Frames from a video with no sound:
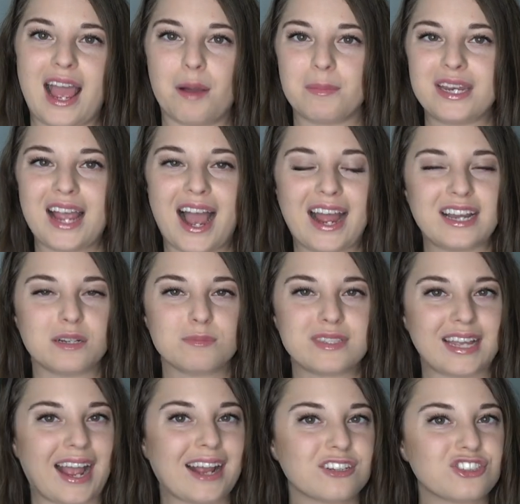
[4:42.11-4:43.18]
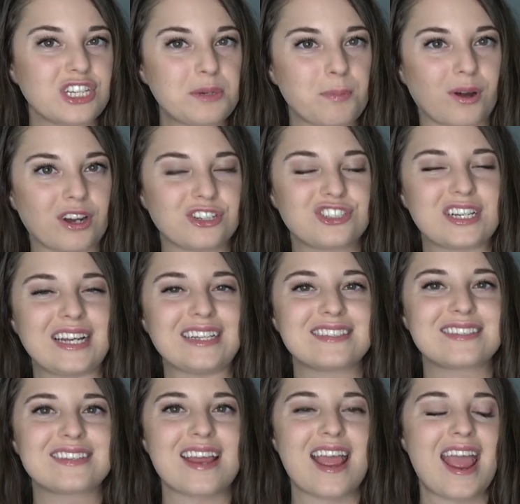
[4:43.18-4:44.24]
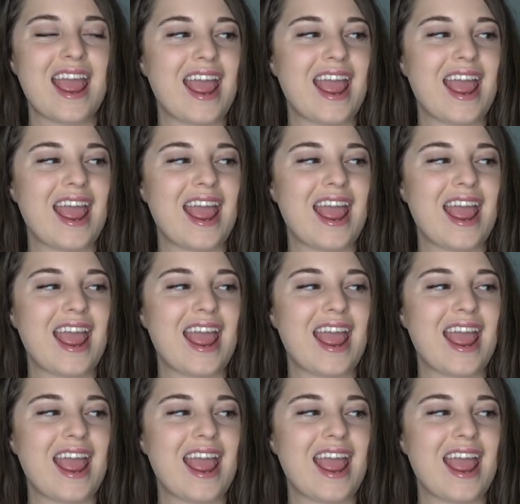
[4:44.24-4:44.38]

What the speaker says: how many items they actually purchased,